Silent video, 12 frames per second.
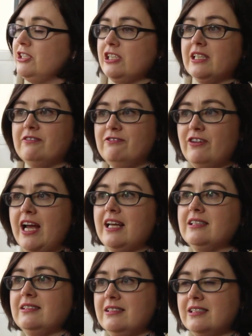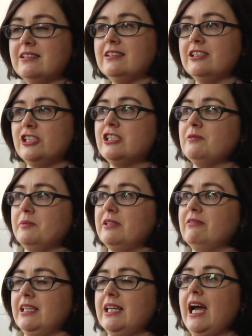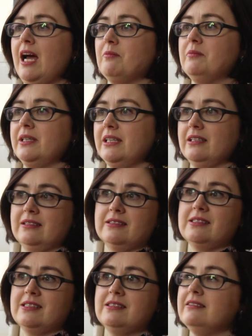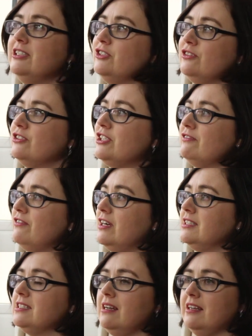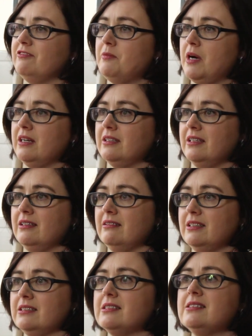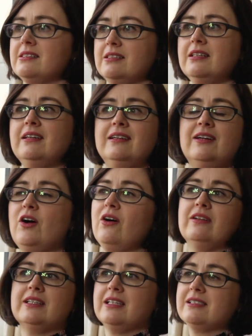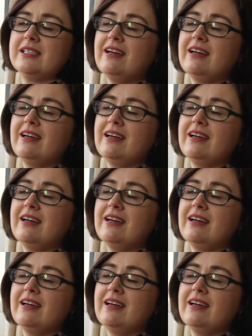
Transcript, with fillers: that she'll have friends and that she'll be really happy and you know she'll find a life partner and all that.